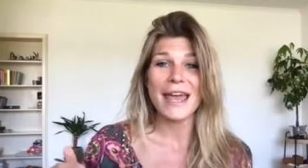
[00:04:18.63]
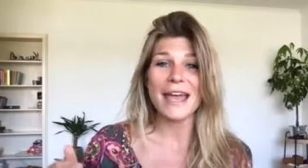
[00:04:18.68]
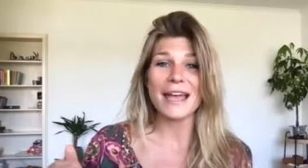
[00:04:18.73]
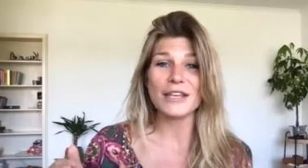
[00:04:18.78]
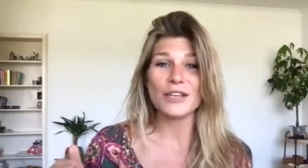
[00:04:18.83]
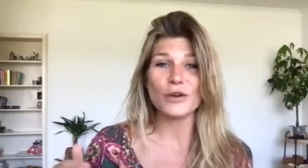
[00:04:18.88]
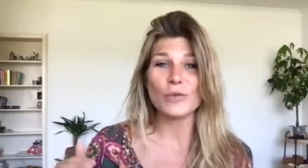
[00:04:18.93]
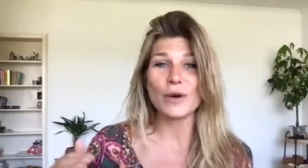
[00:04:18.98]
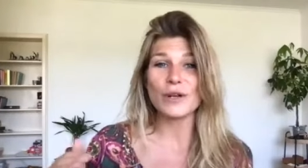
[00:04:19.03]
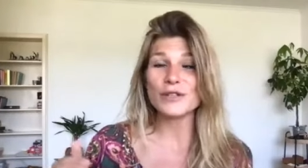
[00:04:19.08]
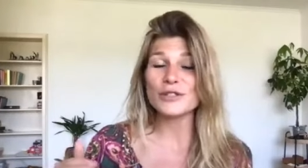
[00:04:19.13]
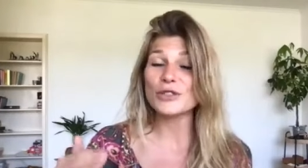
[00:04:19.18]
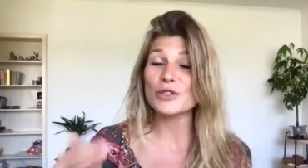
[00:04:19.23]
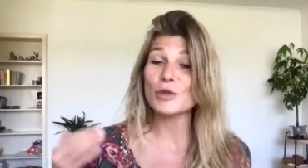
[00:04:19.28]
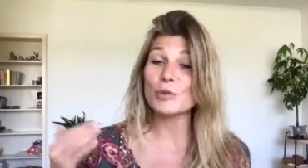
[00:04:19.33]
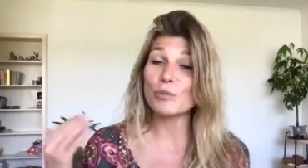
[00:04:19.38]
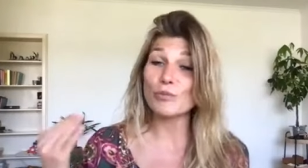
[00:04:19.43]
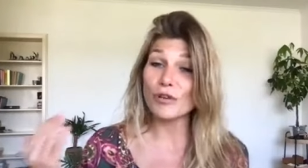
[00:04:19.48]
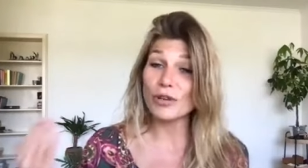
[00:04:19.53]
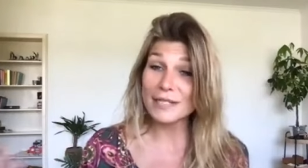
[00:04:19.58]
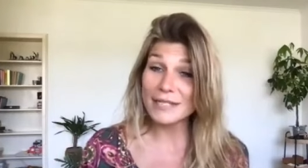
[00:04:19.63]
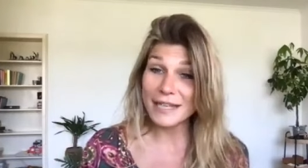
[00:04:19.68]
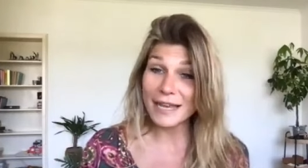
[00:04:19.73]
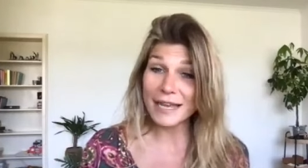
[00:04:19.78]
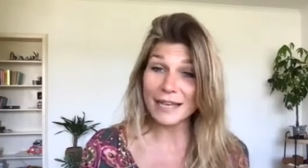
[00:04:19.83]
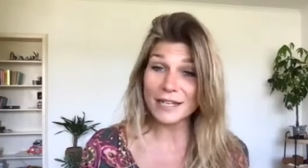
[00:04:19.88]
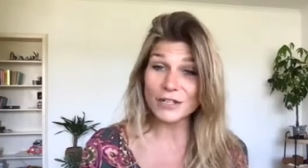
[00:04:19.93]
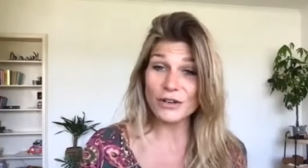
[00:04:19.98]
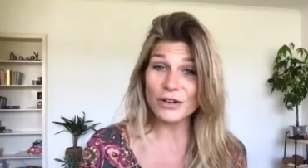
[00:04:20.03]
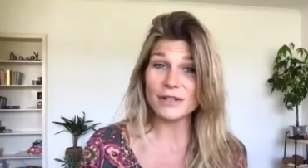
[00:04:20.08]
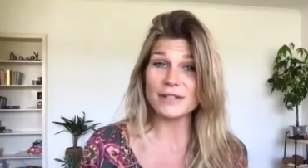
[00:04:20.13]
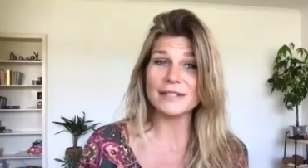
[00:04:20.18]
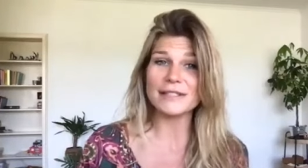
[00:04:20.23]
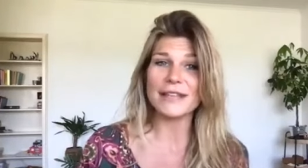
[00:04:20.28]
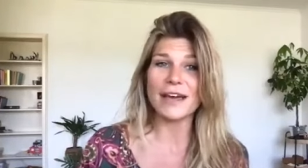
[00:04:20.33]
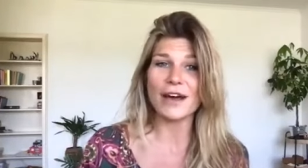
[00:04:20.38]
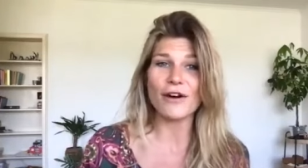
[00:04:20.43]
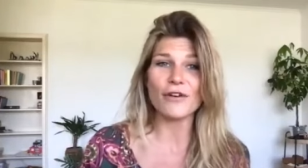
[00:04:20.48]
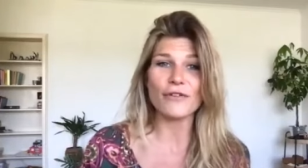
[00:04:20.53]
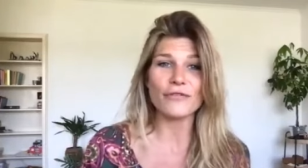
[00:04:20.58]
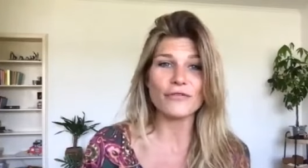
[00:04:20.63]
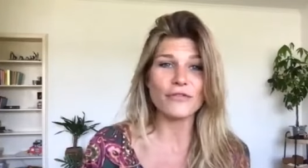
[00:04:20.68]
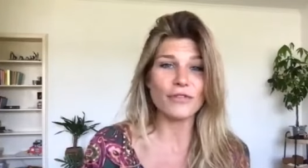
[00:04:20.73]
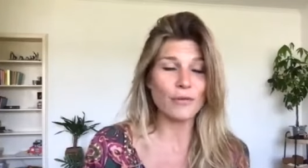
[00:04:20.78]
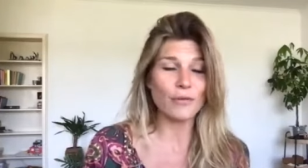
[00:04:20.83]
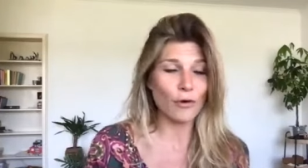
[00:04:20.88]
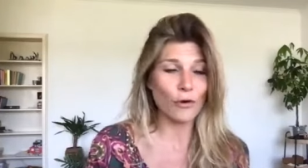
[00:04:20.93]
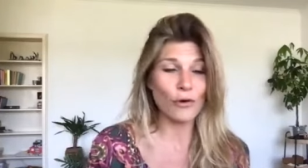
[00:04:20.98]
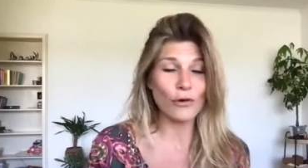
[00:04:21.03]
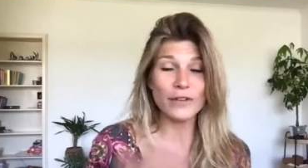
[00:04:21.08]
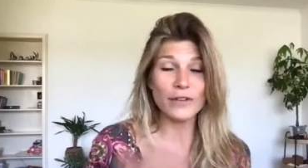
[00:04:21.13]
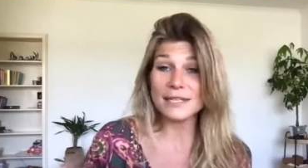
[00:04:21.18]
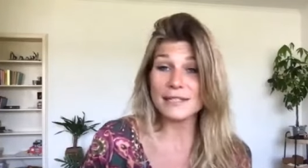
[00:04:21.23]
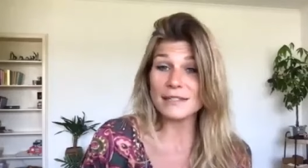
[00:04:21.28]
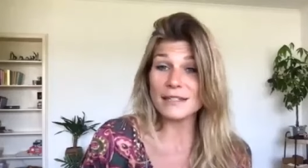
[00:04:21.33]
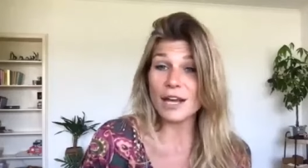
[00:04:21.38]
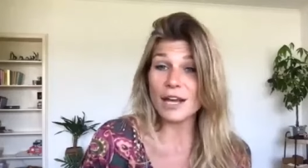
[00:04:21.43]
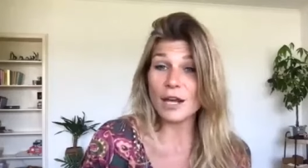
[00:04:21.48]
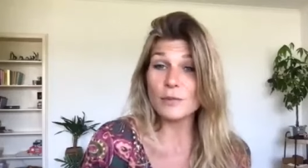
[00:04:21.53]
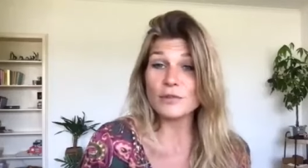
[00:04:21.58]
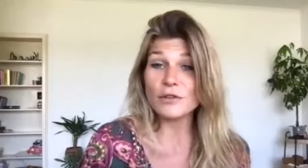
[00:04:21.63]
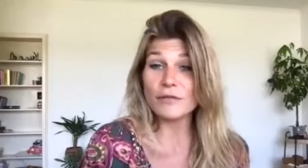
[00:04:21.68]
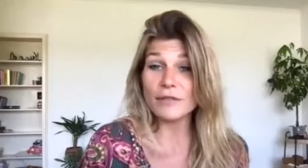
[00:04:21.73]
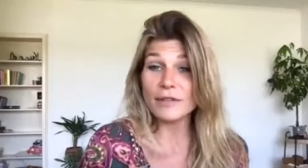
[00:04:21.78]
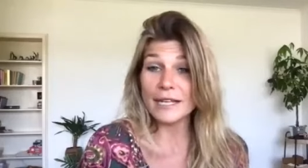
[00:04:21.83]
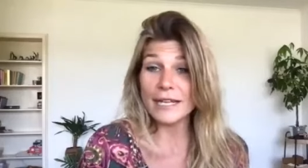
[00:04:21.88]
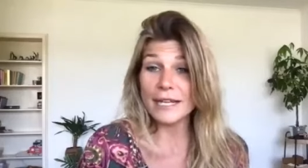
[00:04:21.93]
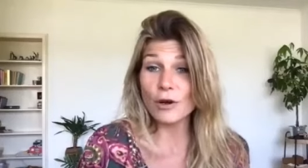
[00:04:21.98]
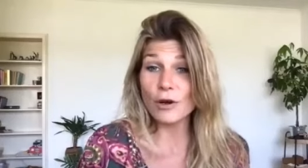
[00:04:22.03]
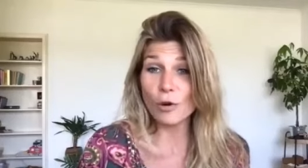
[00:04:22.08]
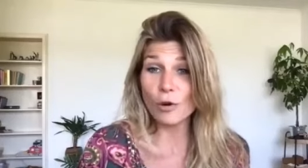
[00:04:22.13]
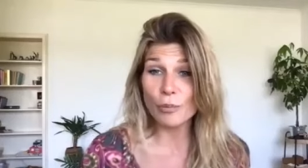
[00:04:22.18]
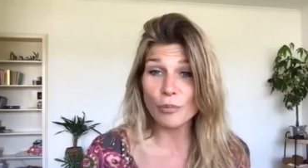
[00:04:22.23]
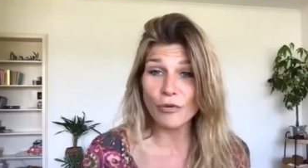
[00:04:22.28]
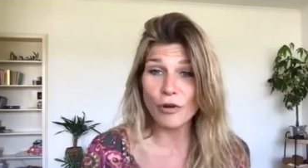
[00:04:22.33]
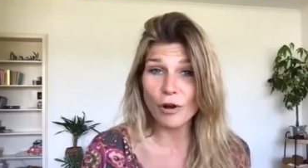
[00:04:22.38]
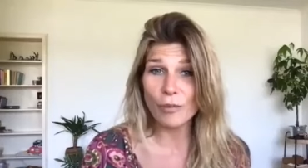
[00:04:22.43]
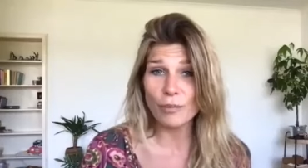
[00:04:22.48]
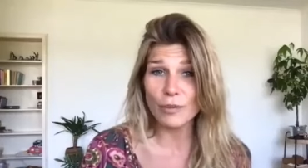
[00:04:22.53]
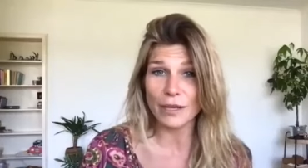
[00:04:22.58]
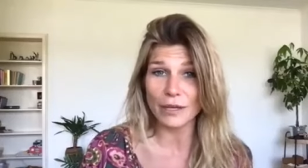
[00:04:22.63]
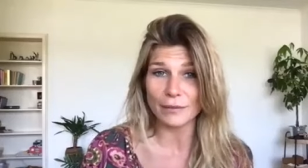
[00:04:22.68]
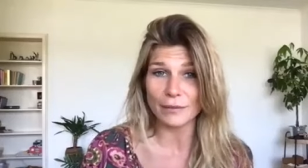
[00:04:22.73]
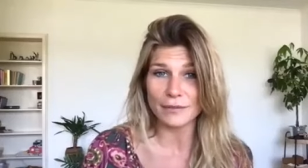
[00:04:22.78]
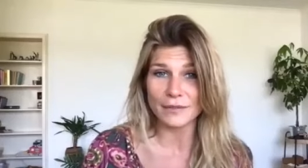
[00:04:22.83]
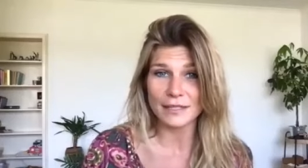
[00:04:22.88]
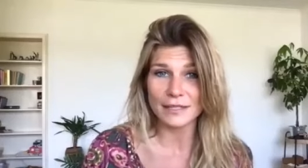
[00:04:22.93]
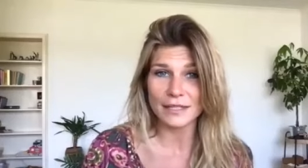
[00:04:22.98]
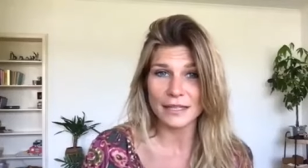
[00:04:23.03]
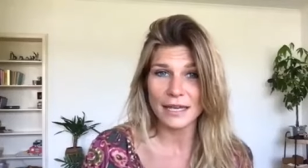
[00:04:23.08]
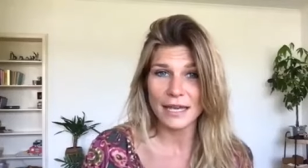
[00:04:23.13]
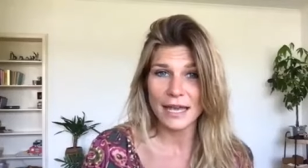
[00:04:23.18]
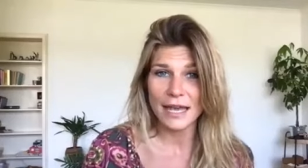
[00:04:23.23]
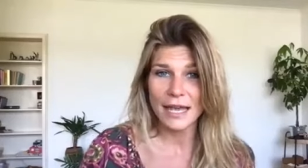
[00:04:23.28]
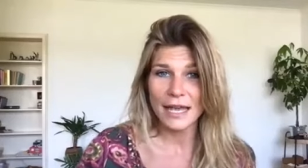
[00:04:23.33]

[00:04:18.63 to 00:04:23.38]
and you want to protect yourself from all these types of legal problems.